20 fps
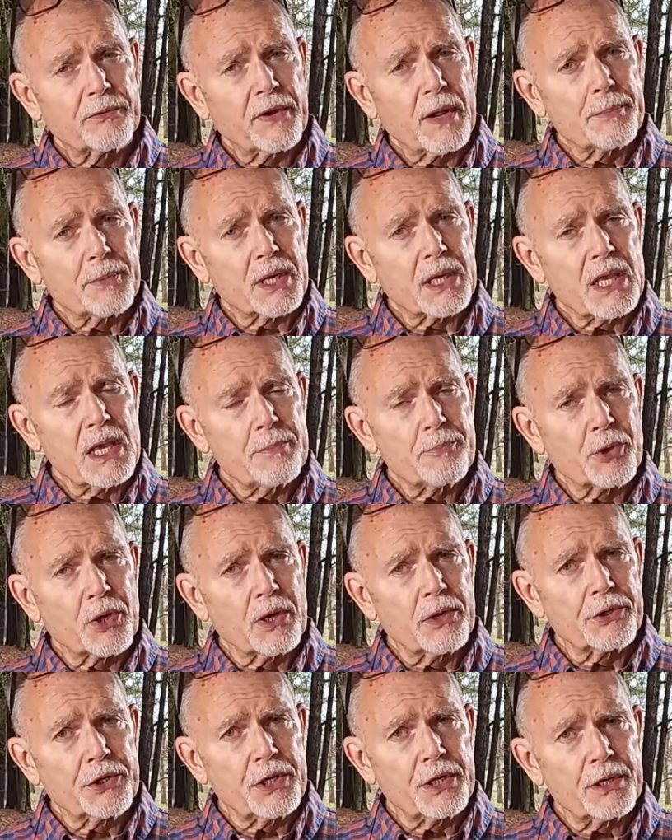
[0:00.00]
if I'm going to keep it
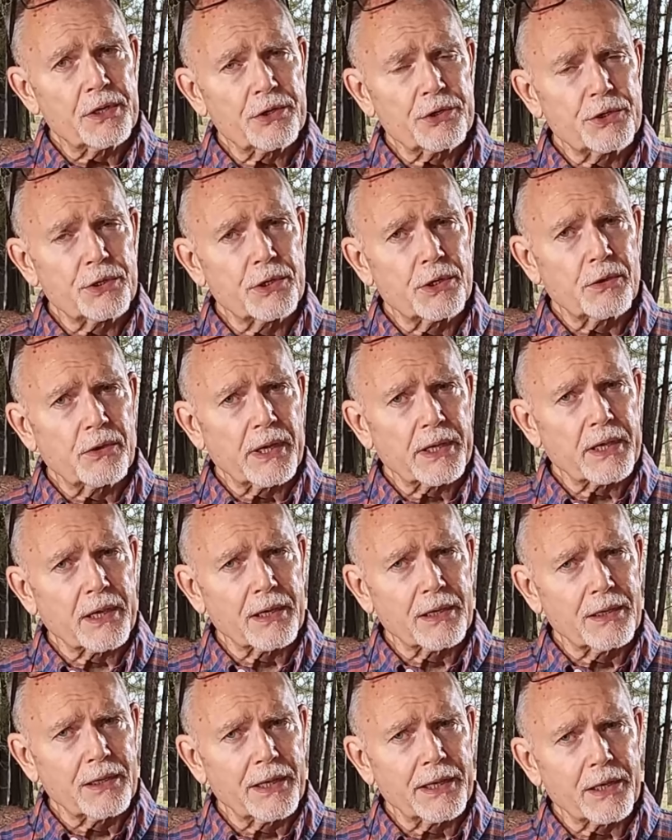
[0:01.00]
on here. You know, I
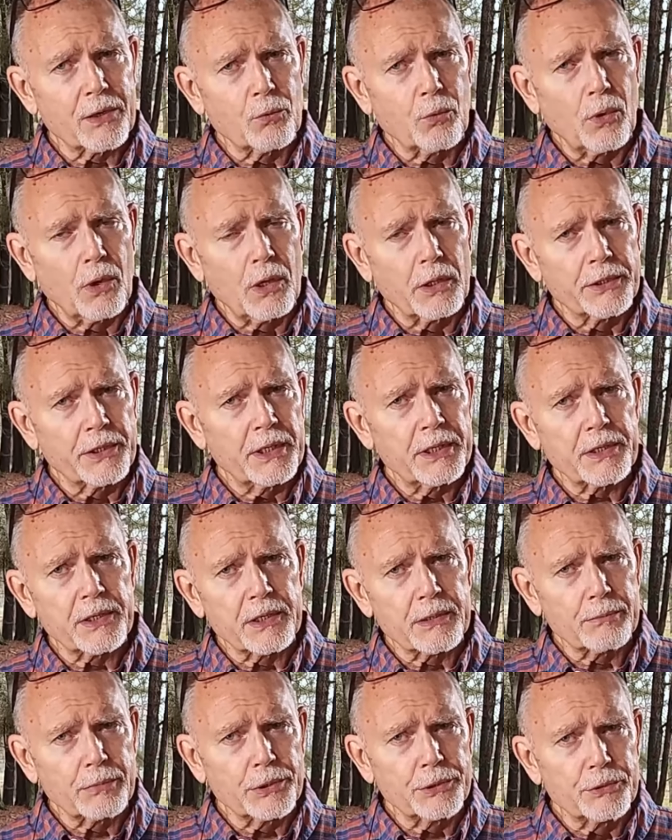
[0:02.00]
kind of like walnut
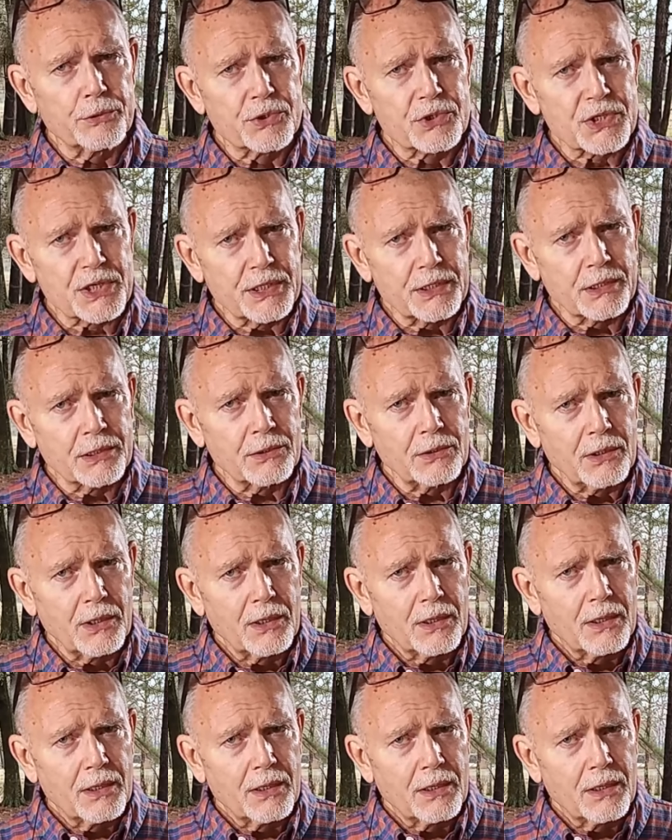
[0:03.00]
and blued steel.